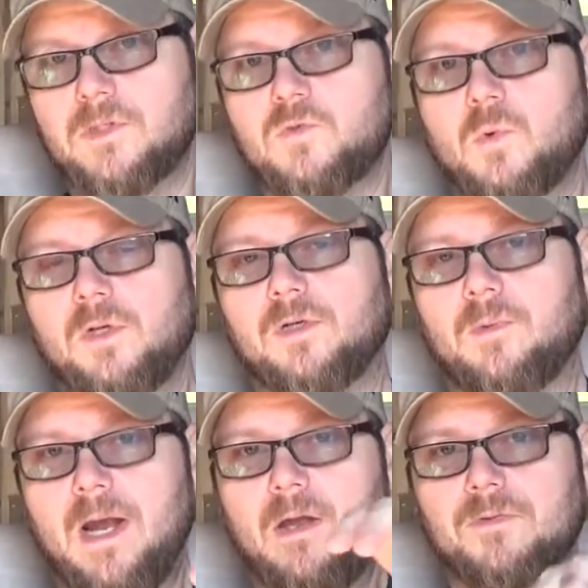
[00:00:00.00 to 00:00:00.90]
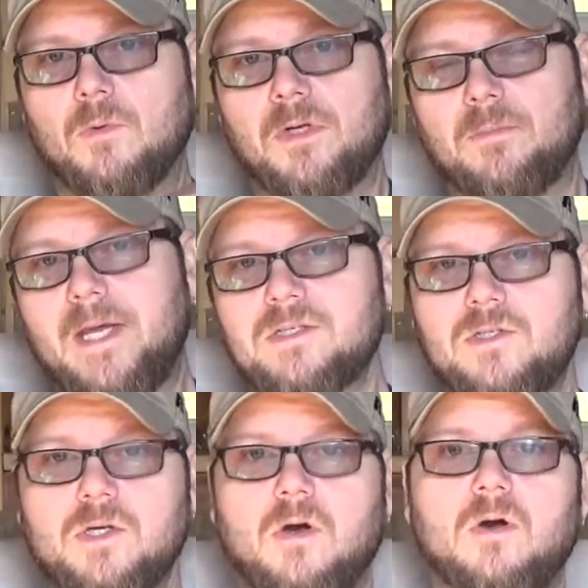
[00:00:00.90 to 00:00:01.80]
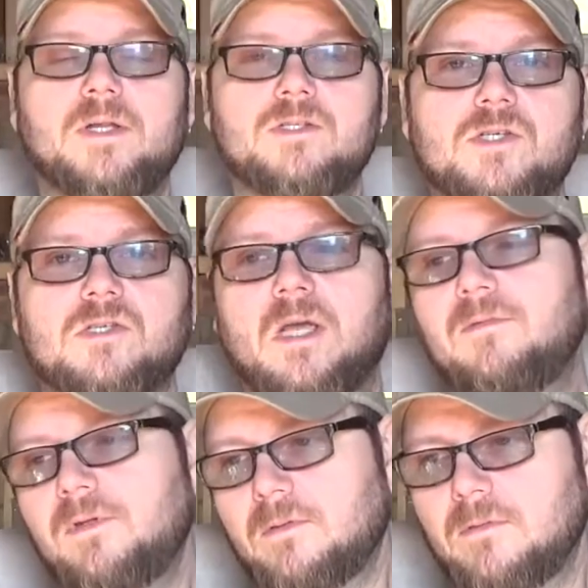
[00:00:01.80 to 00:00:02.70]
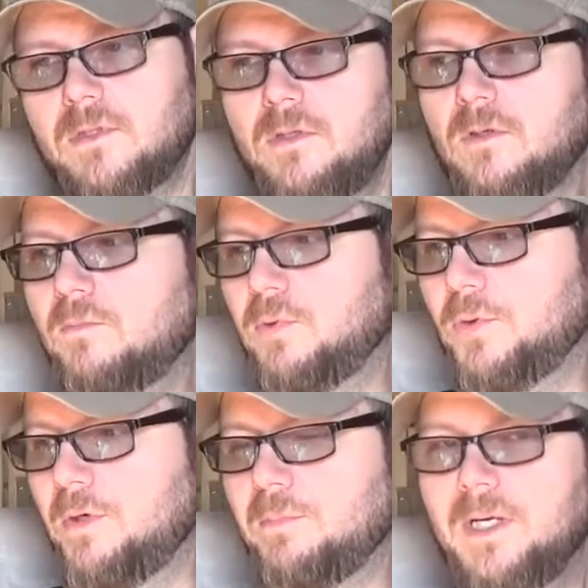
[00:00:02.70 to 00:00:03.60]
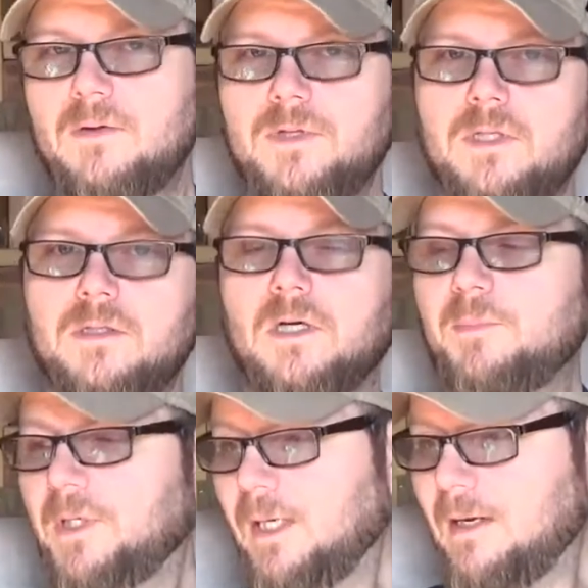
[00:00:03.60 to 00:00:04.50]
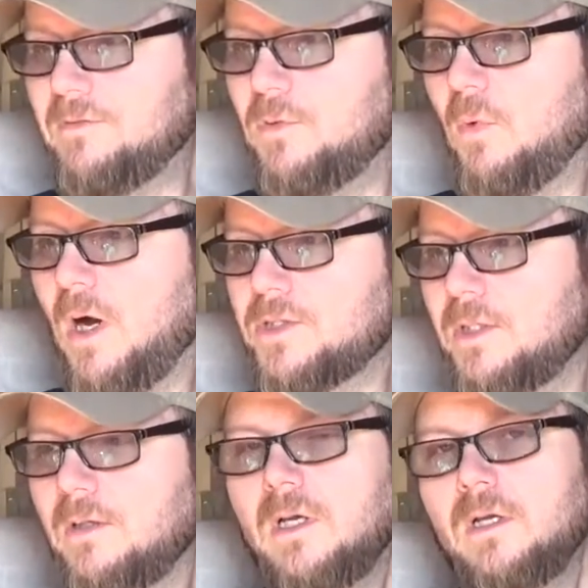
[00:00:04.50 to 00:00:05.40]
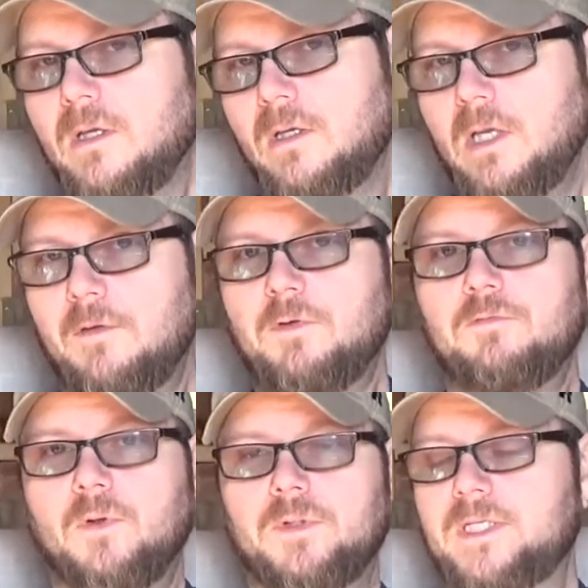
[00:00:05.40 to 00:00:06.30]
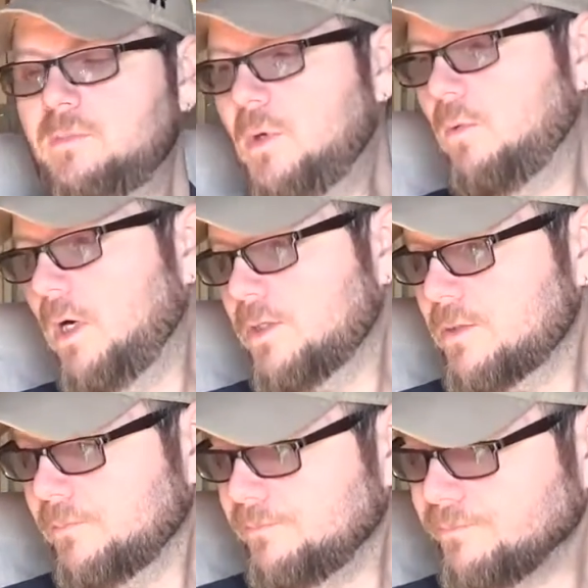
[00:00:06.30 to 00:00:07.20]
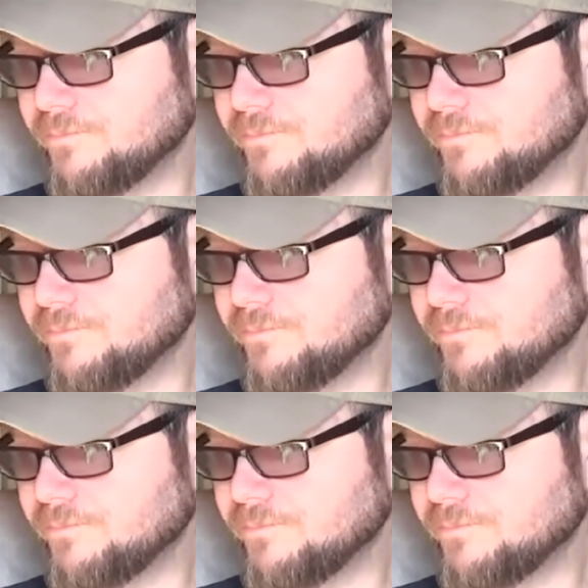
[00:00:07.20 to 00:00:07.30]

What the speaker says: swirl it around, throw it in a mason jar, just save it until you brew your beer, and then you dump it in after you wash it, if you feel it needs to be washed.